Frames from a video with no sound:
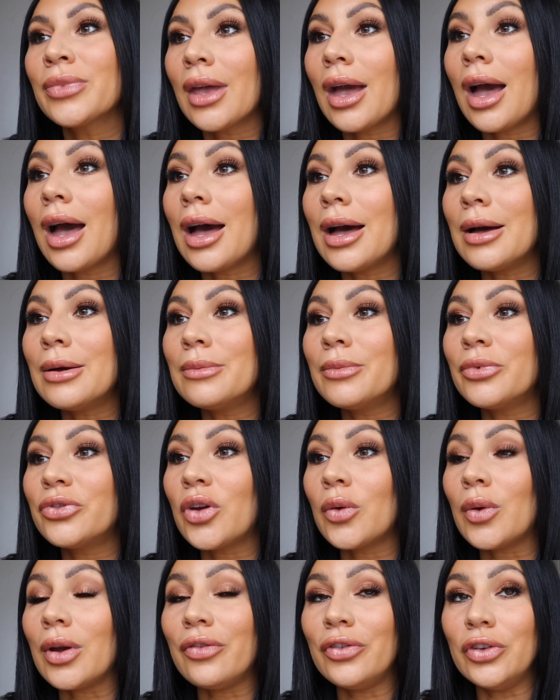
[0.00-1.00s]

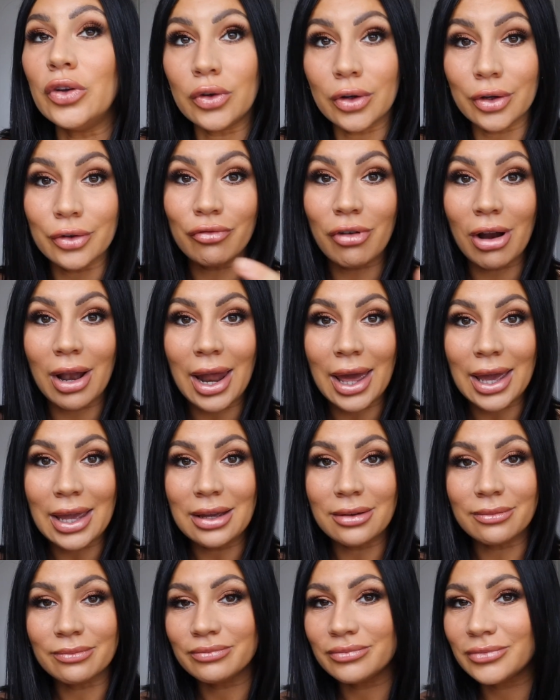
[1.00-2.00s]
So if you can
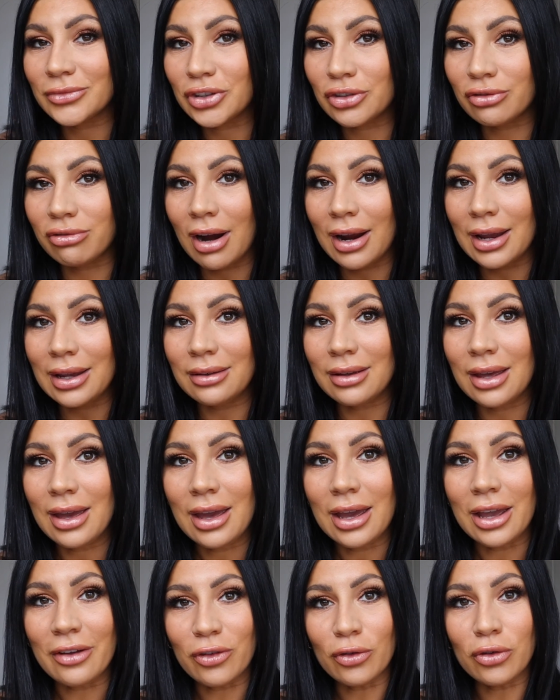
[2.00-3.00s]
relate, great.
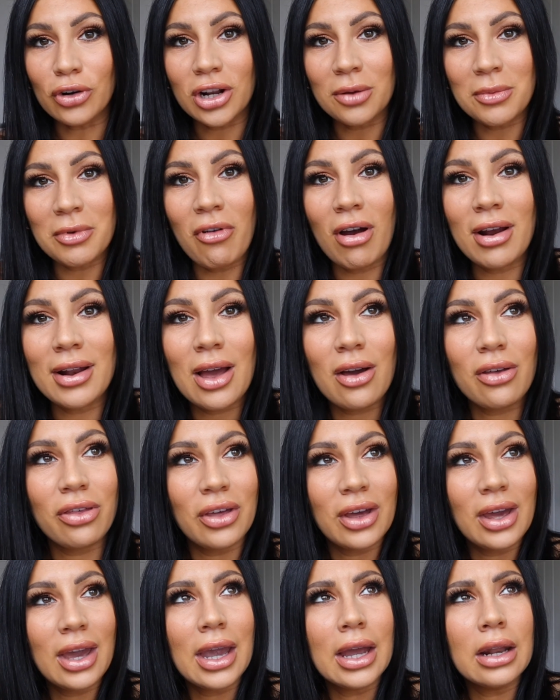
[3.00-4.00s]
If you're looking at me right now
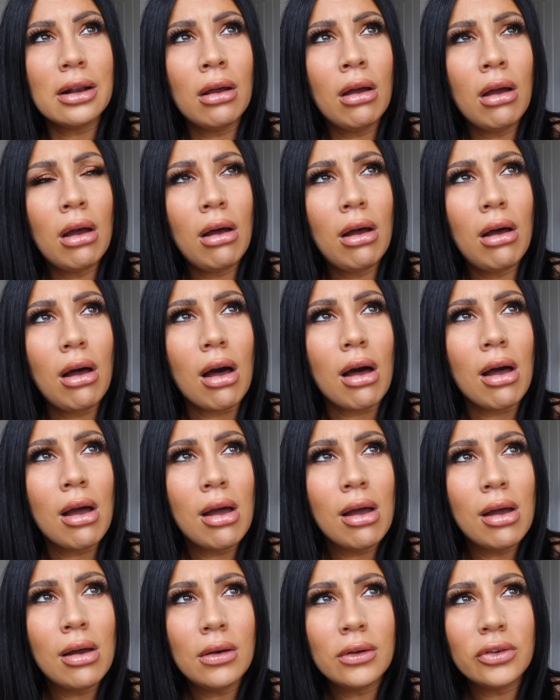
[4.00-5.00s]
thinking, huh,
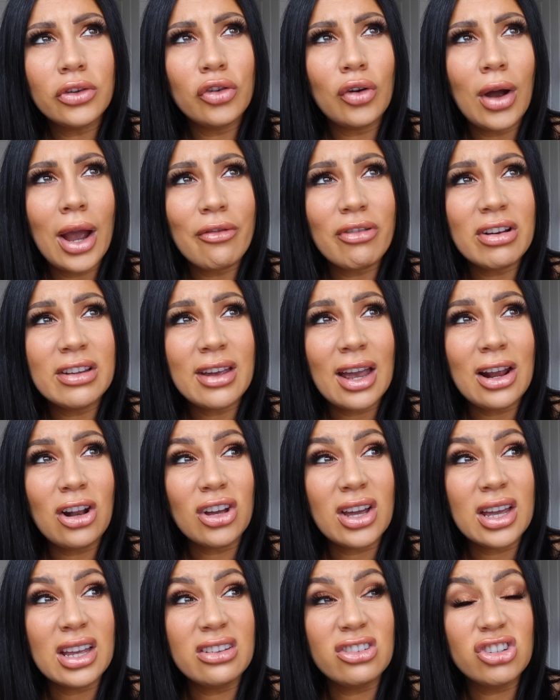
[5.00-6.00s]
so your everyday
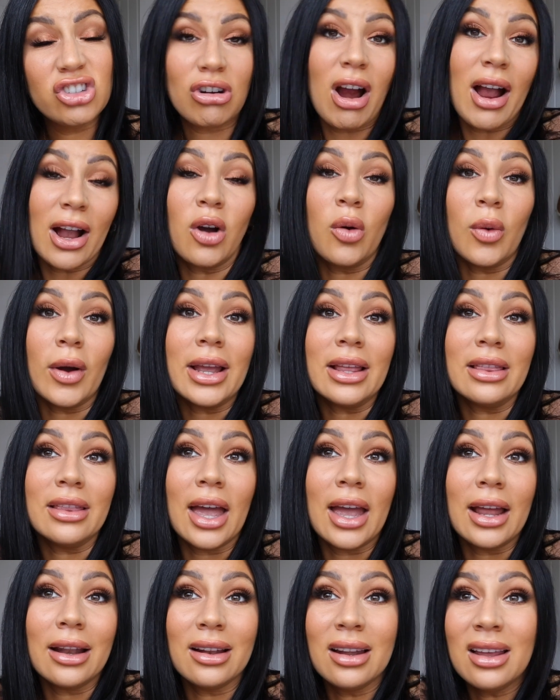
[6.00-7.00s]
look is drag queen
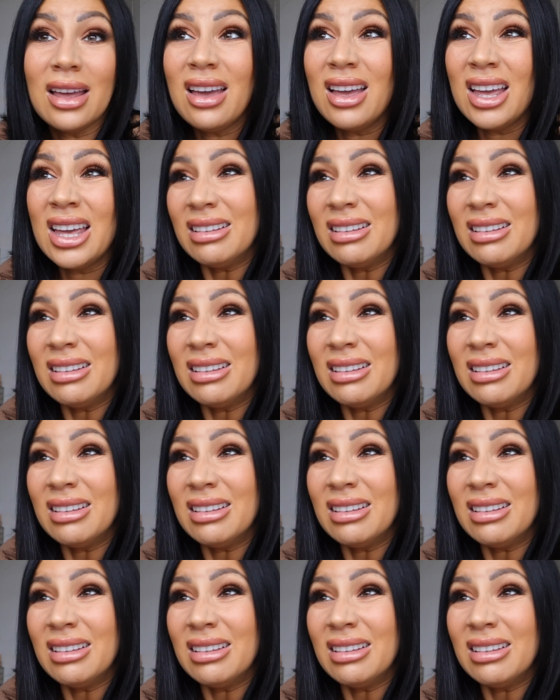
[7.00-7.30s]
then?